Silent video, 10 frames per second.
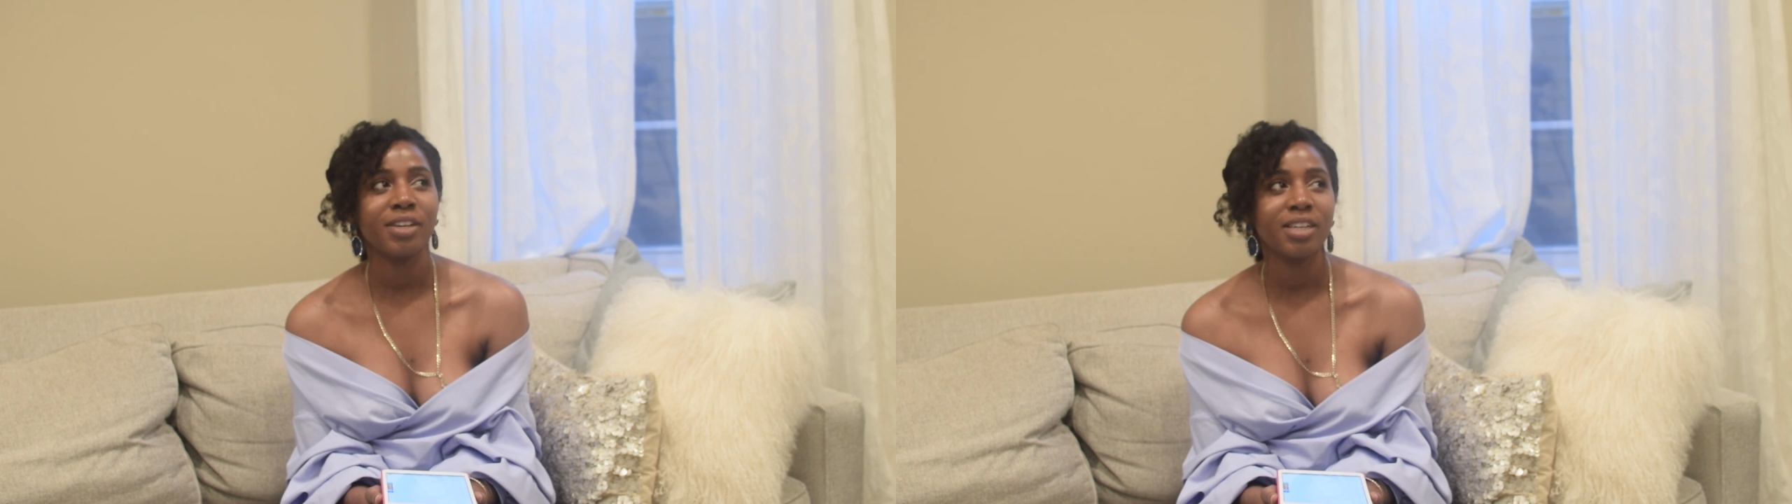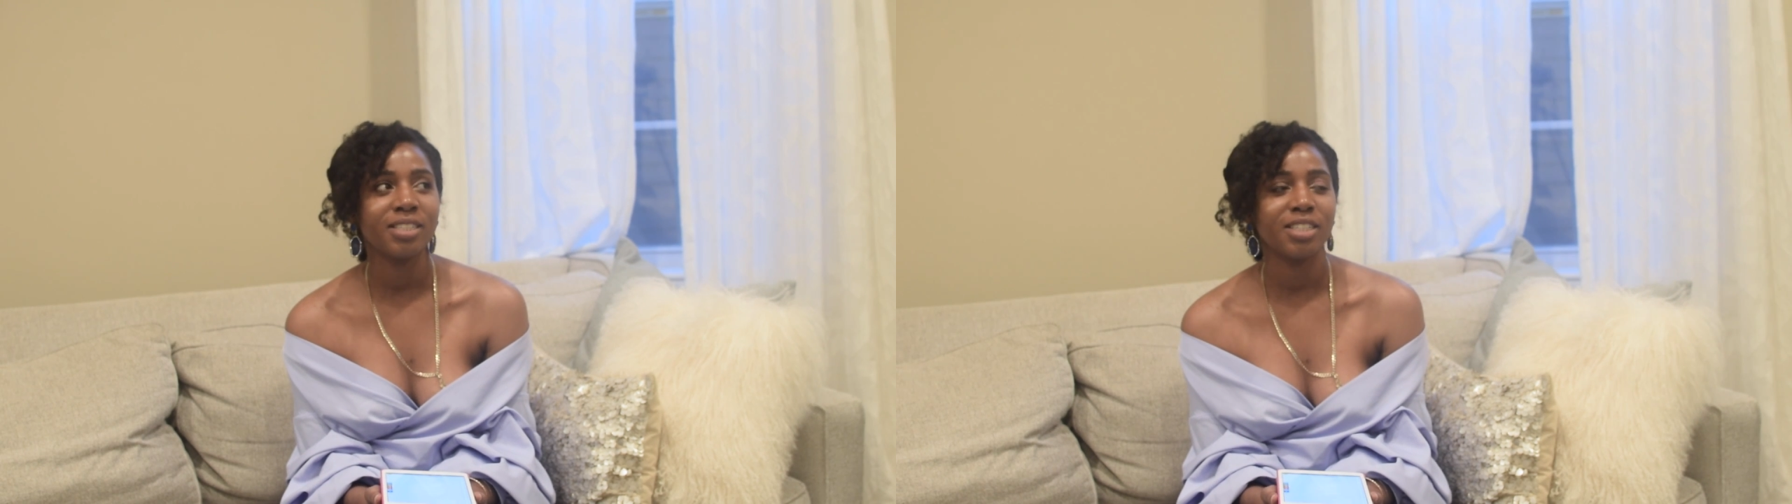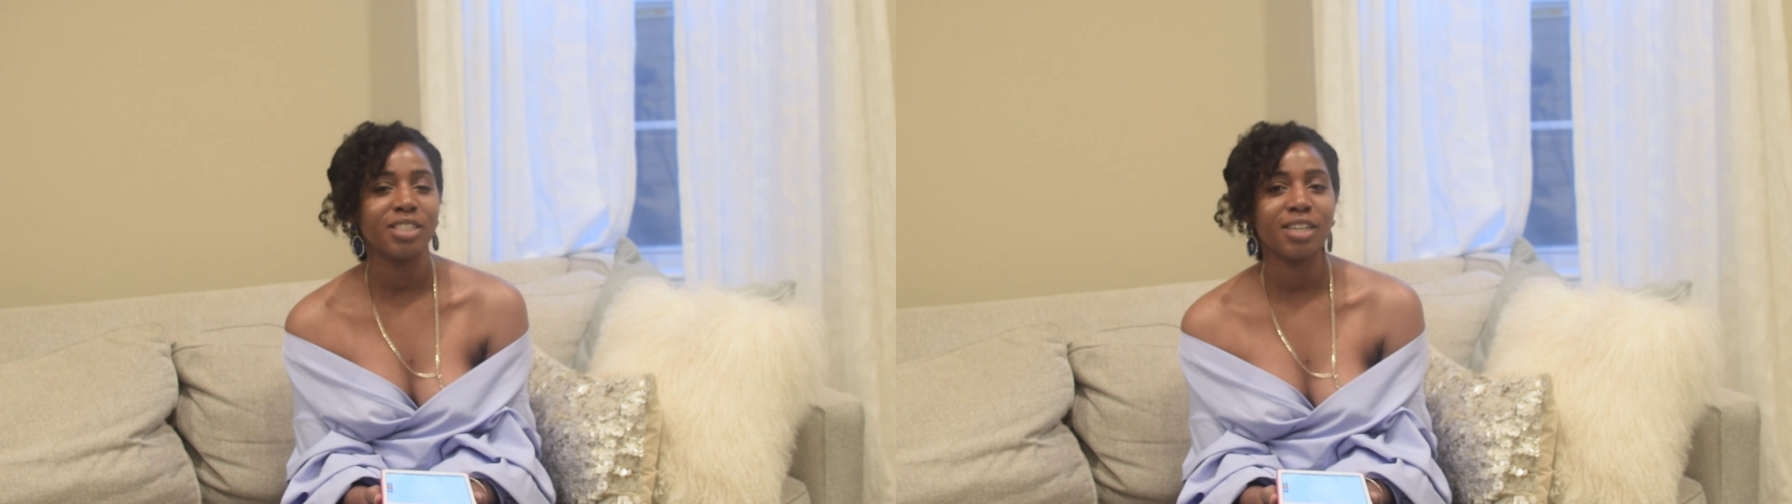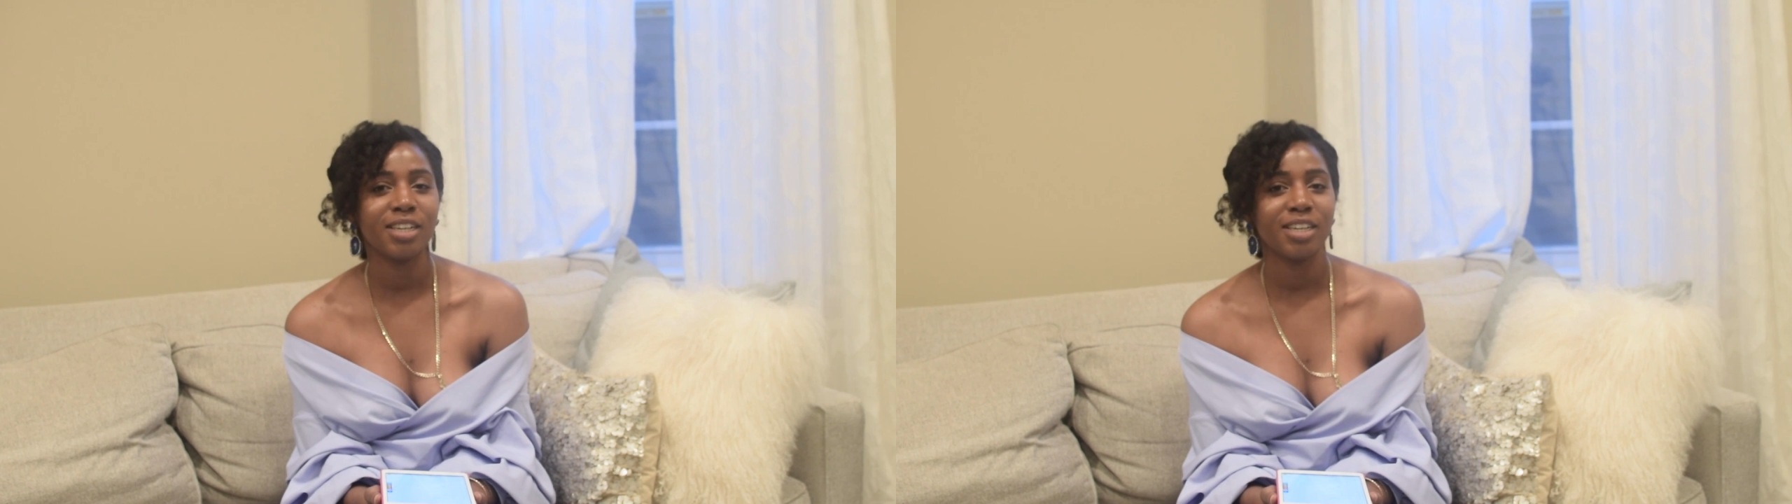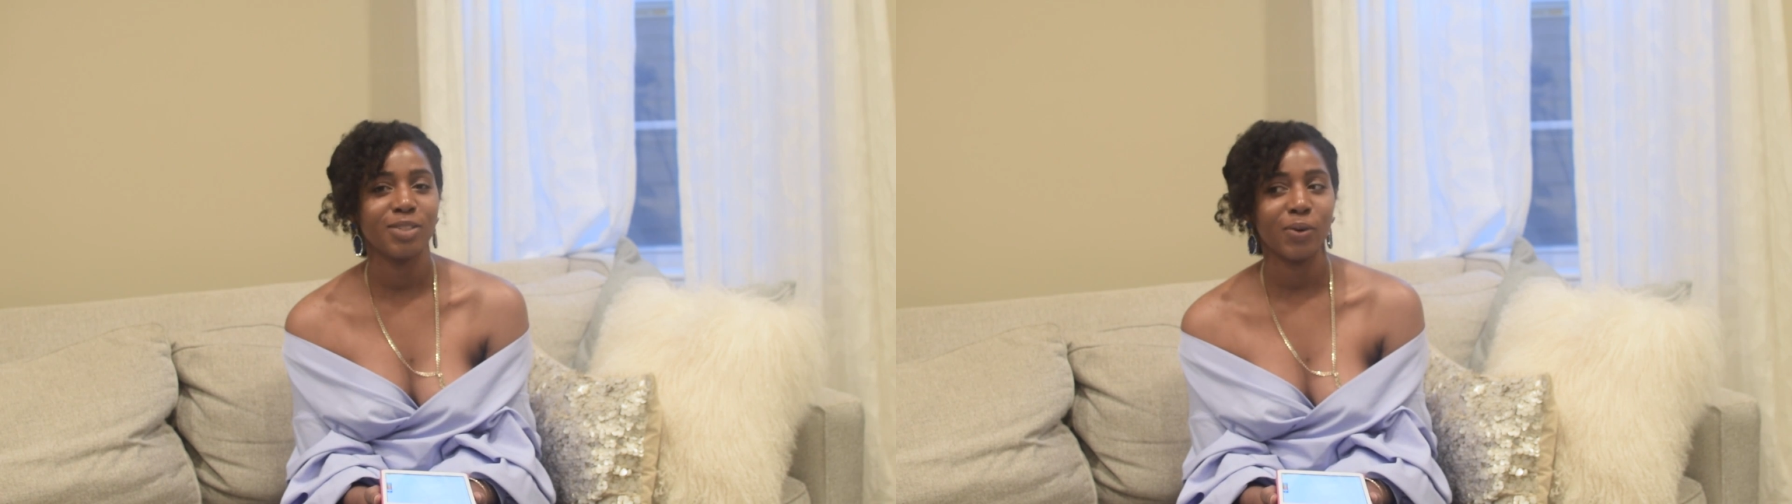fantasy
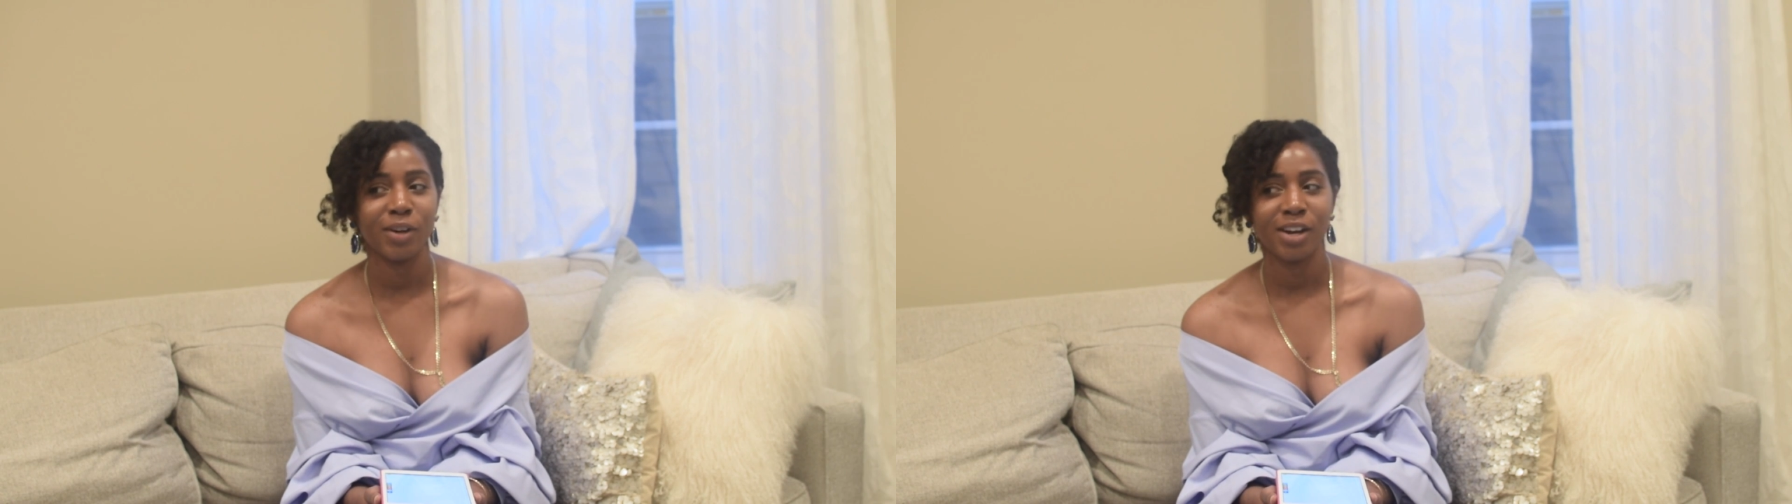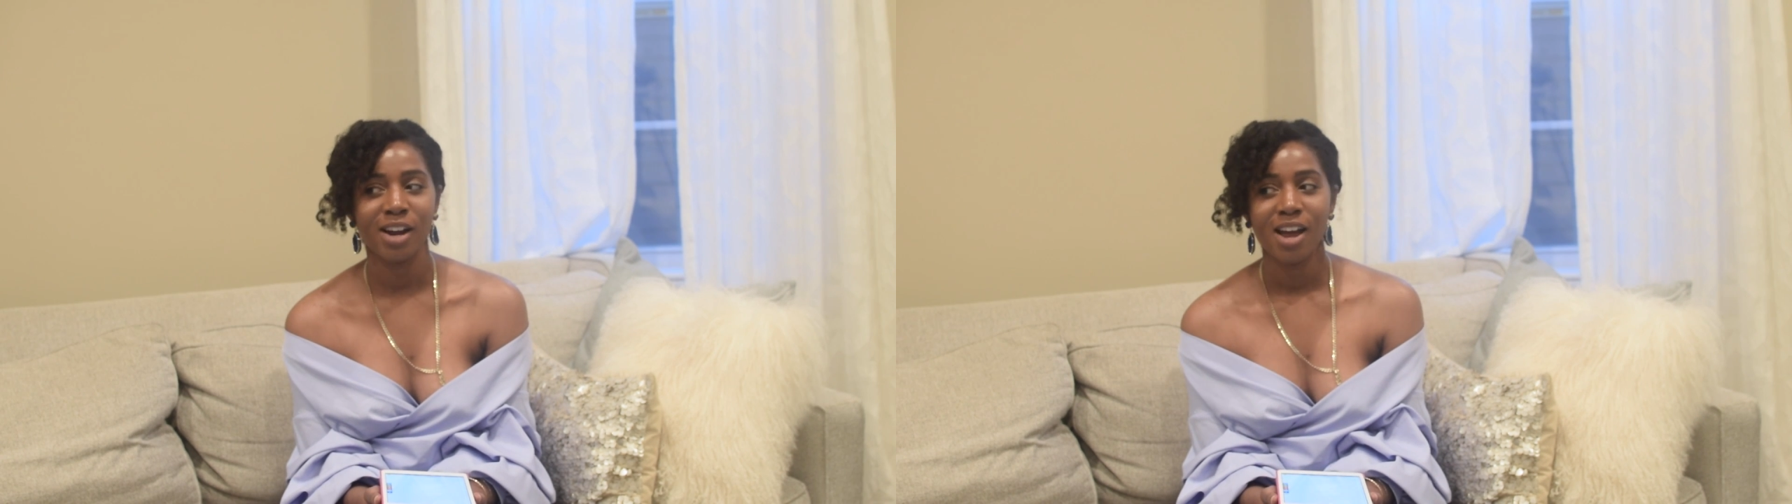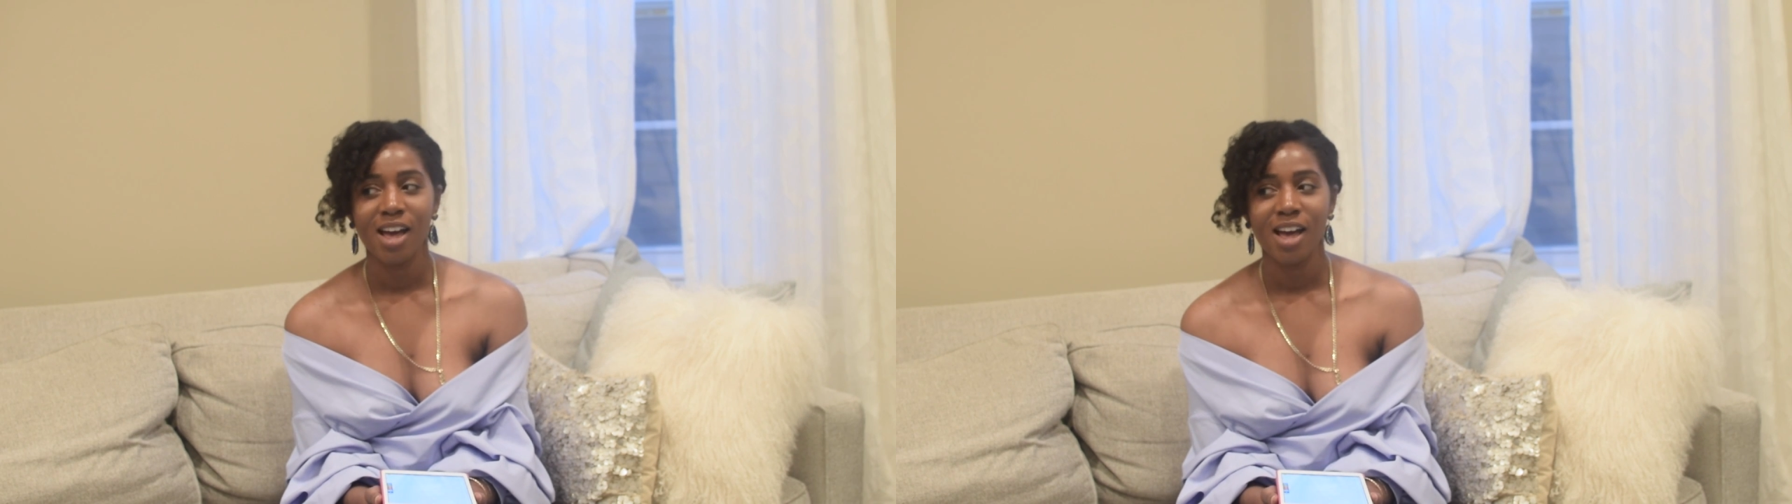series, or